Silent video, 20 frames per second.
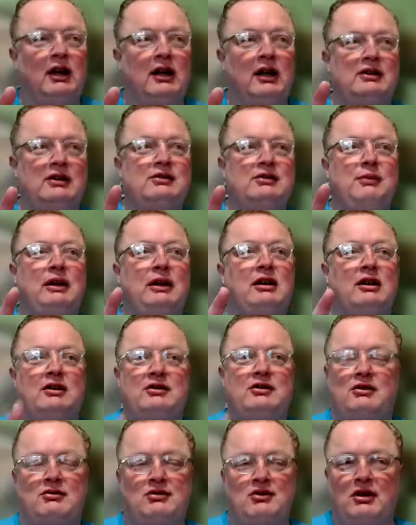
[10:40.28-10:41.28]
house
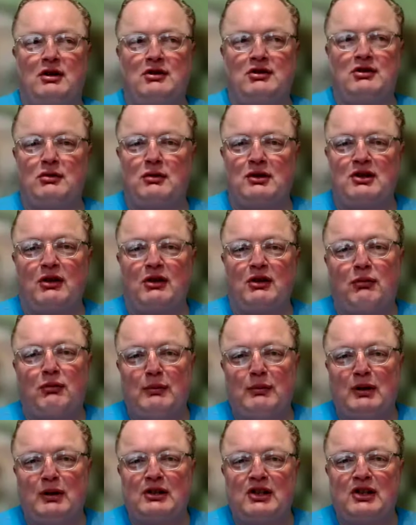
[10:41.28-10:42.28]
because there's all sorts of
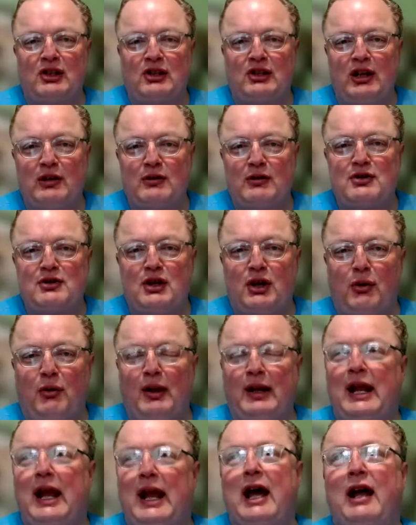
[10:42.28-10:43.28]
Three Musketeers
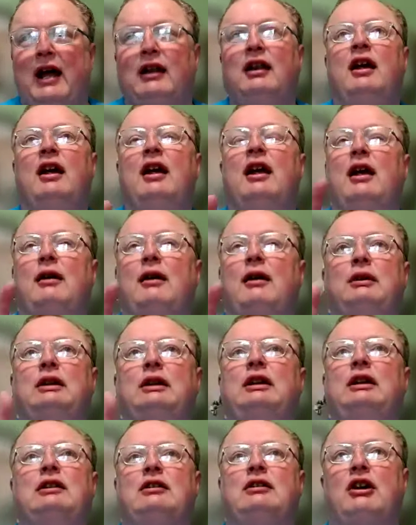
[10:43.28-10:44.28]
going out,
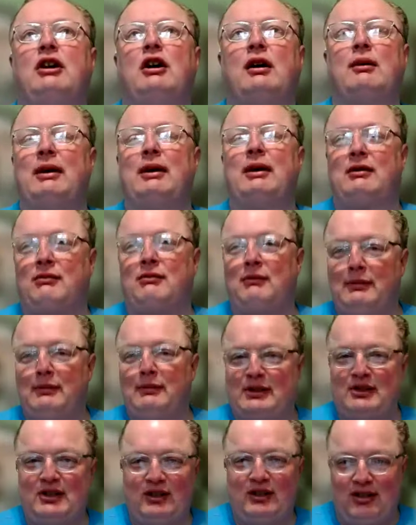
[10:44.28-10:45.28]
and we need to talk about
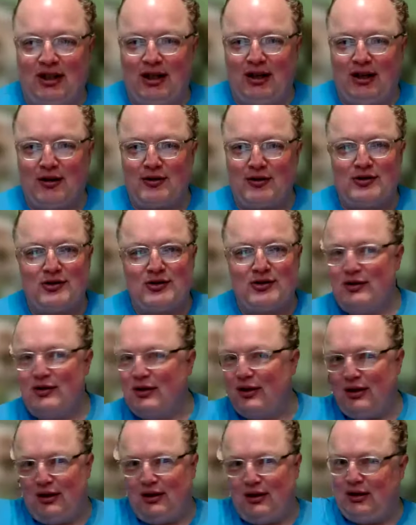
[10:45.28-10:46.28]
Three
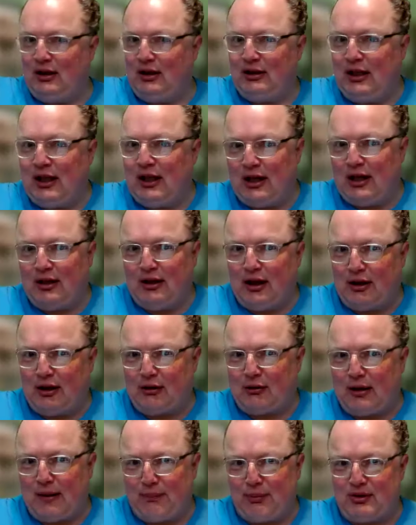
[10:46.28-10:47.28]
Musketeers in yet
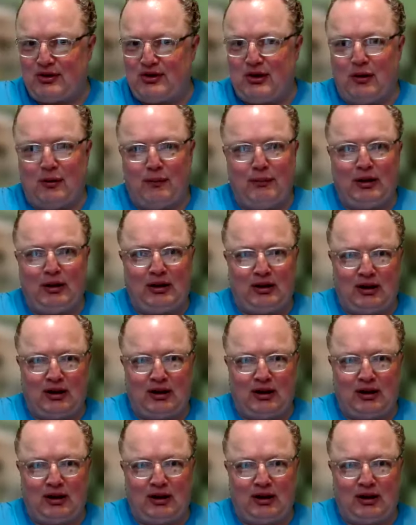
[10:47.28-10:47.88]
another episode